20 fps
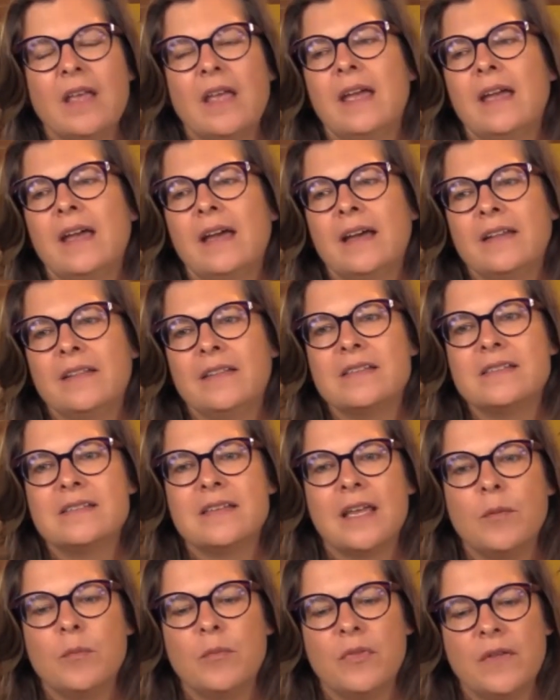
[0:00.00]
And the
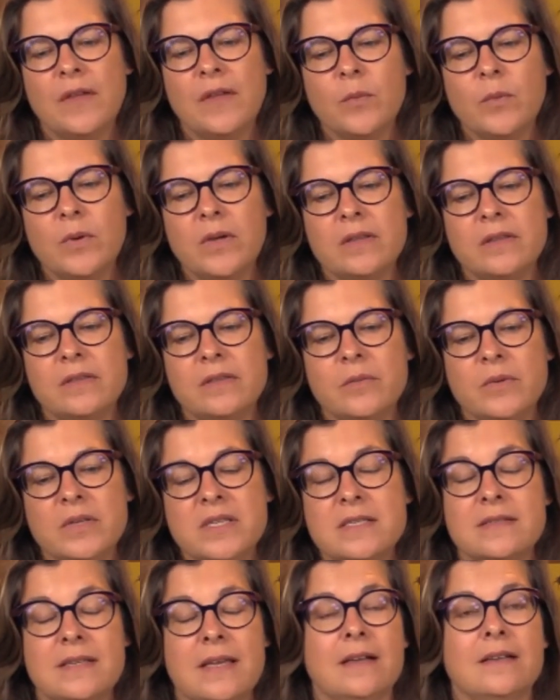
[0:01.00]
same thing with
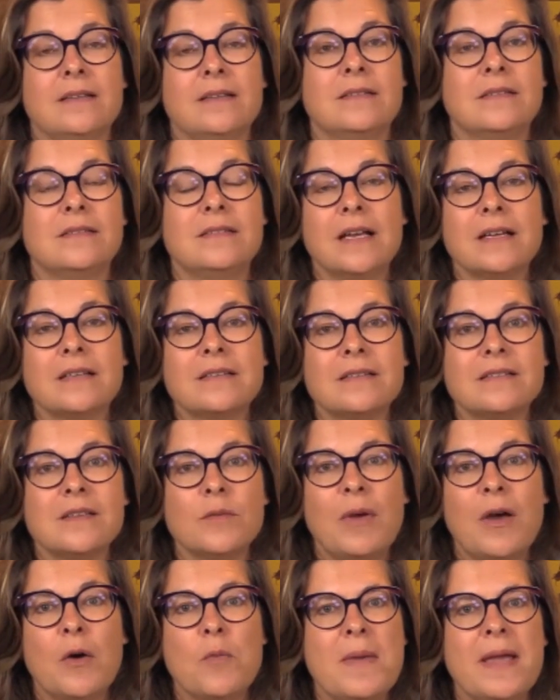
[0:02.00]
sex. Sex is
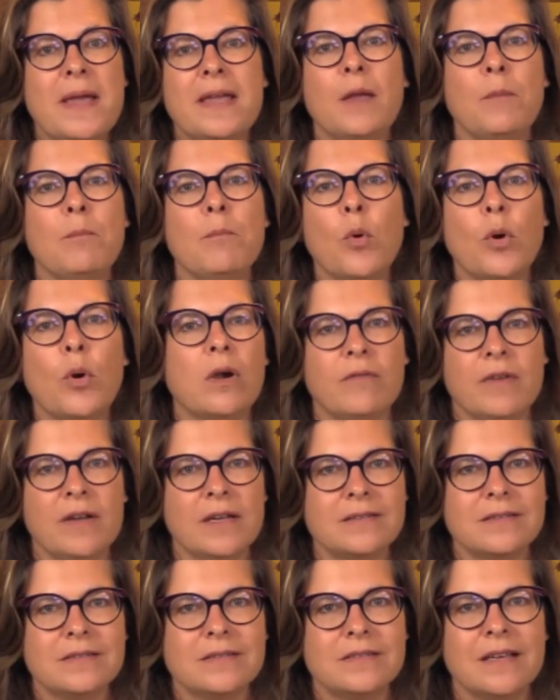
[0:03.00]
about making more of us.